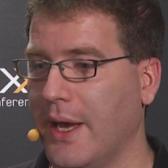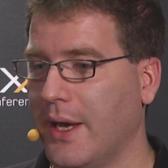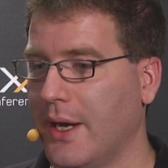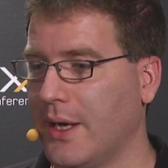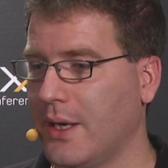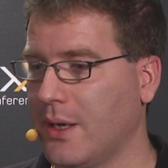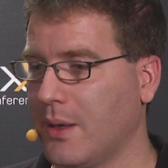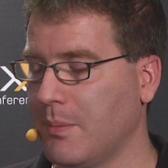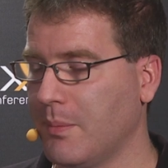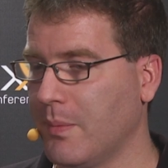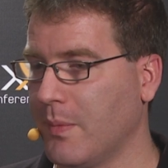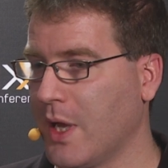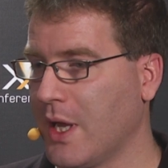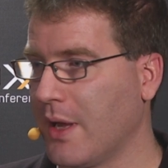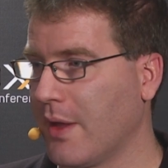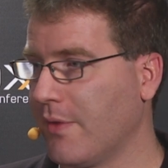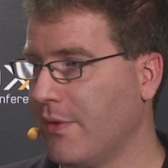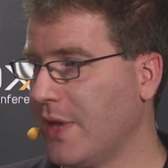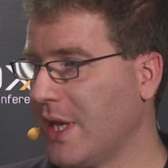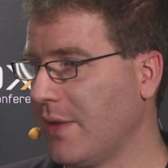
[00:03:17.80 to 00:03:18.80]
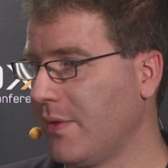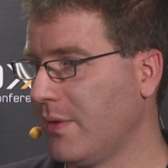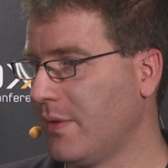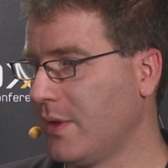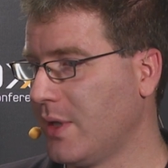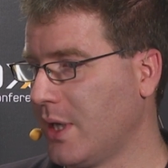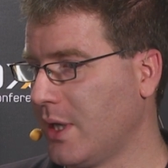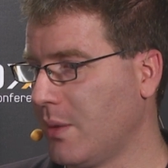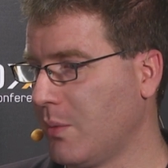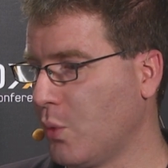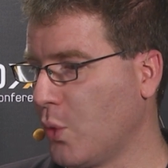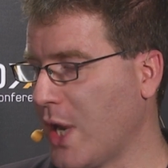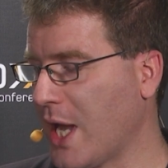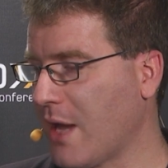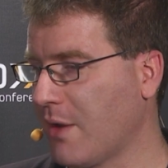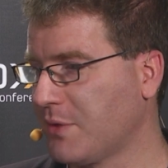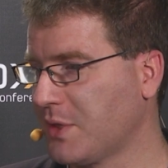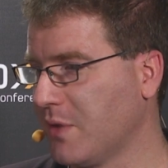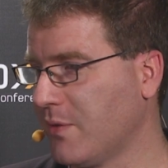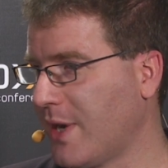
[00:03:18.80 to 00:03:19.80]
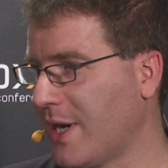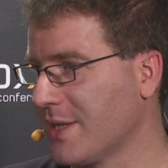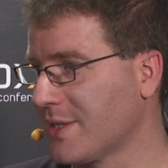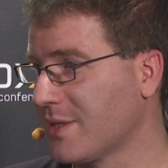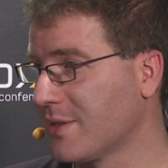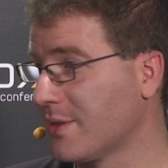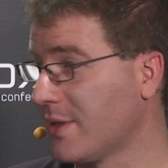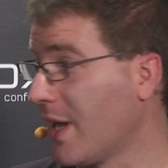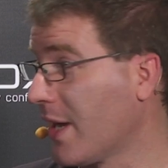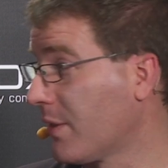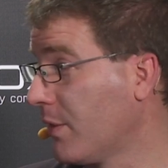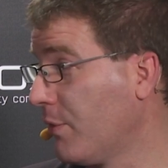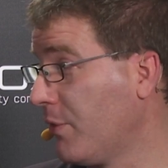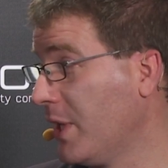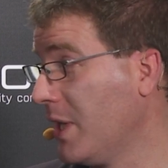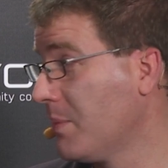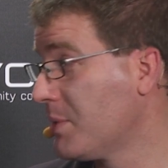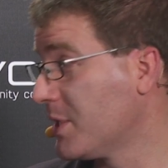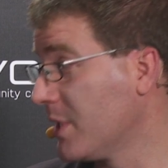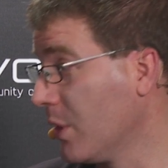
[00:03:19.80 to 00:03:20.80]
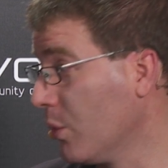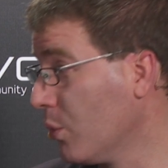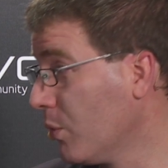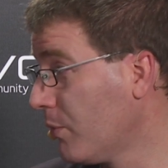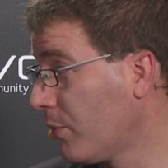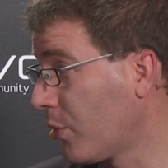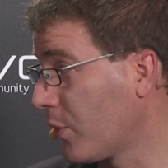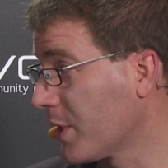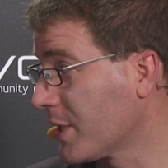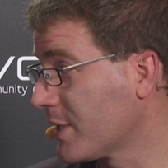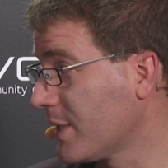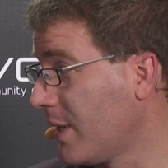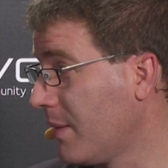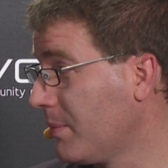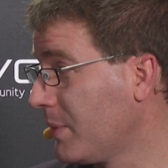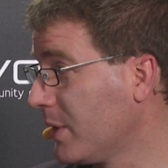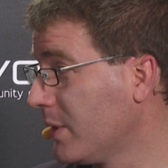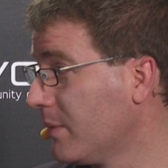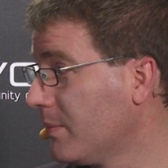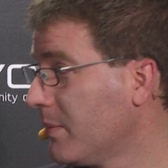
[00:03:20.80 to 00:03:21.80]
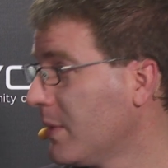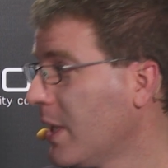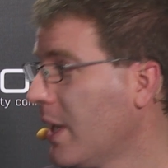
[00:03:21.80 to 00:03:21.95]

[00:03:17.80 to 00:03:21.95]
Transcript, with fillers: Um, then um, we have devices like the Philips Hue, for example,